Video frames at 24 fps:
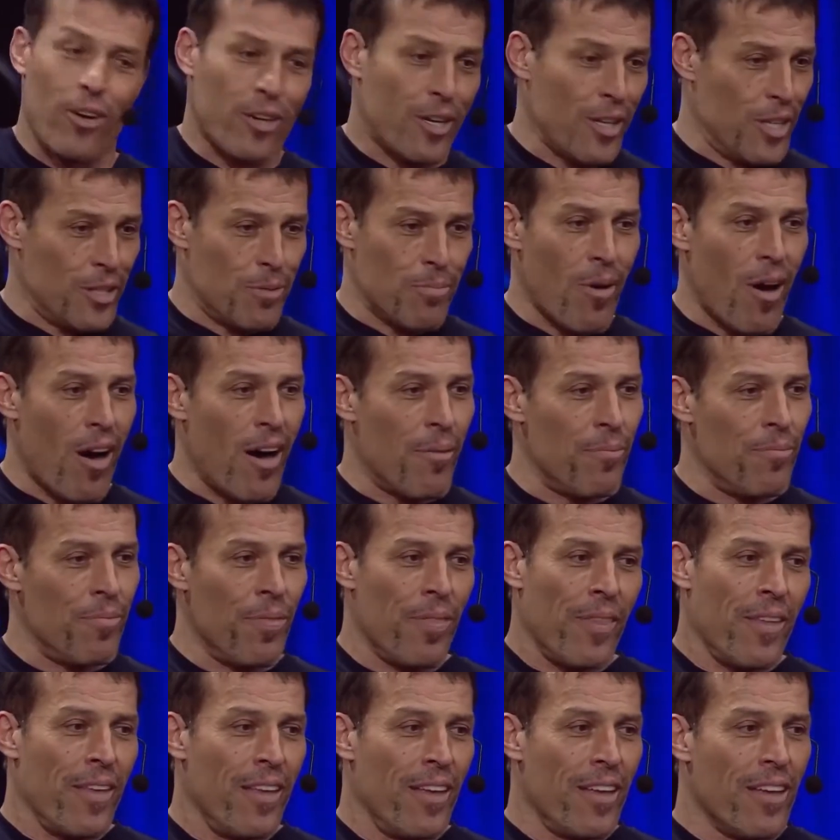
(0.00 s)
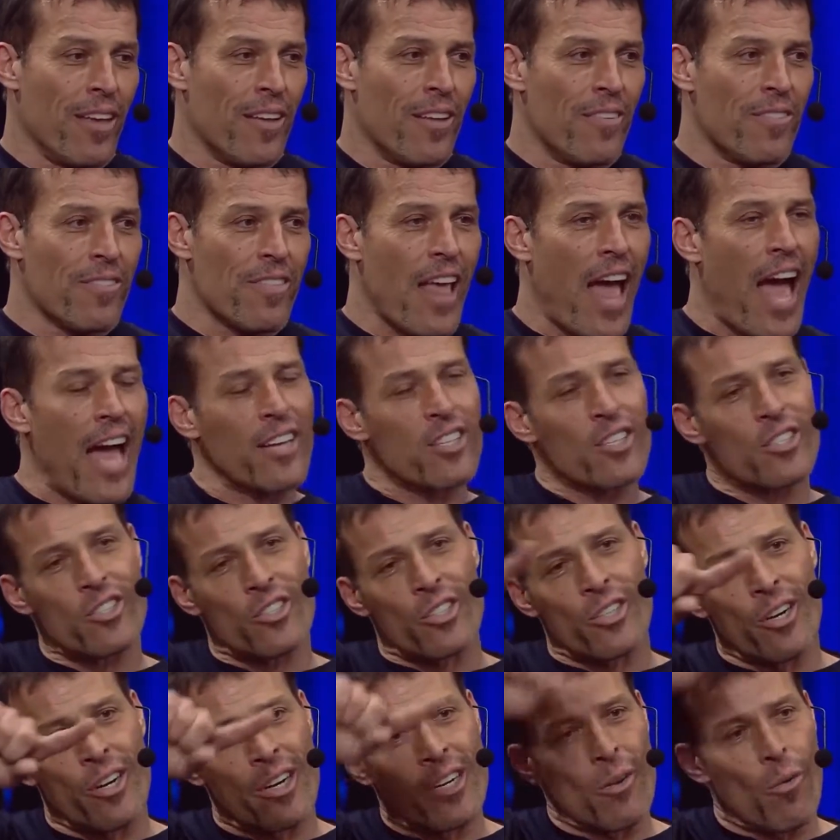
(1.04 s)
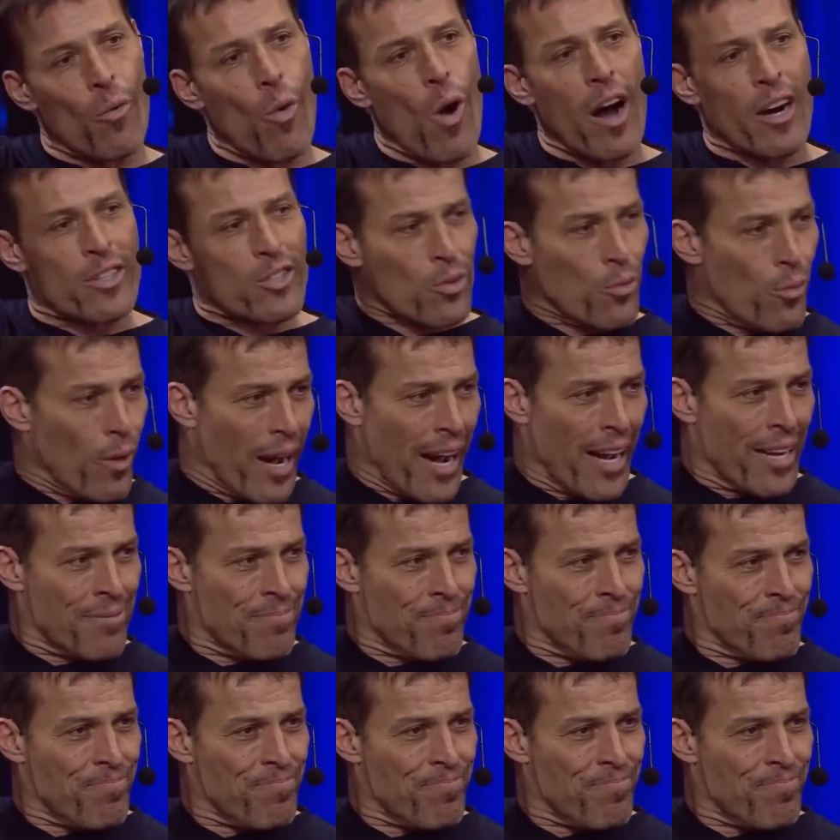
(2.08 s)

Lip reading: look at his mom. I just turned and walked away.